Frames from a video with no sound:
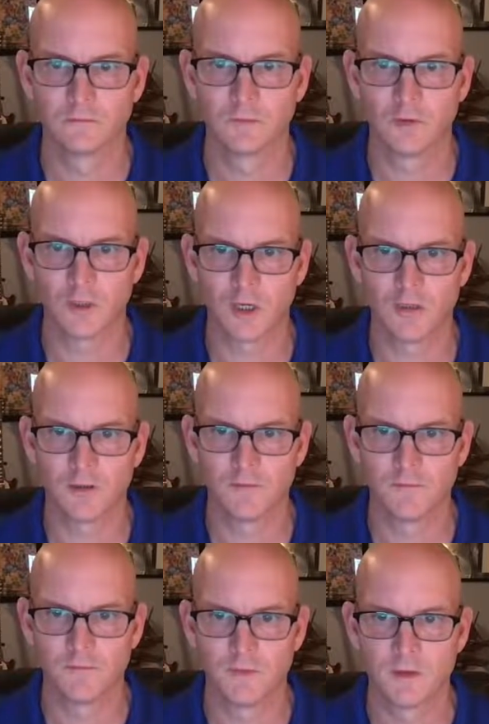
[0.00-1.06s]
Okay.
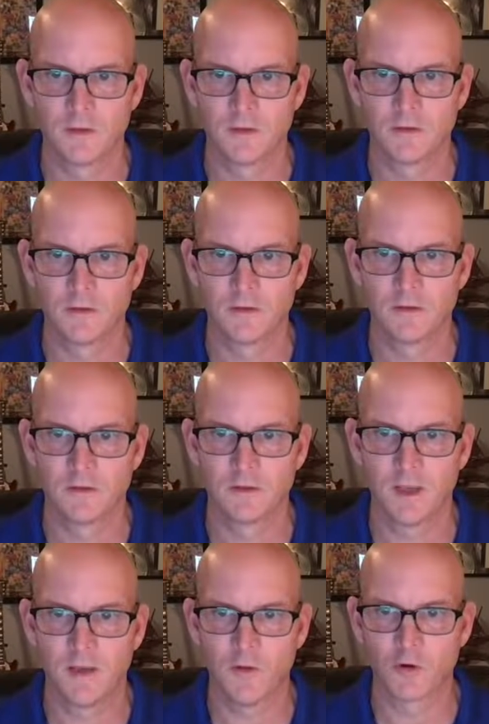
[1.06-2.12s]

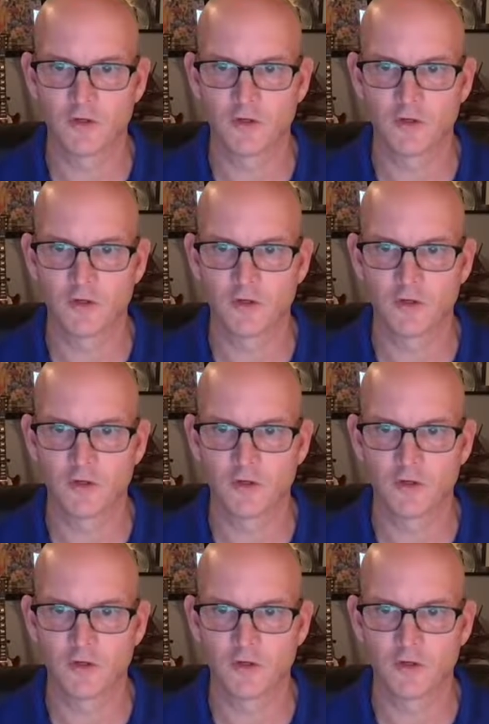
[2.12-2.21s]
And then we're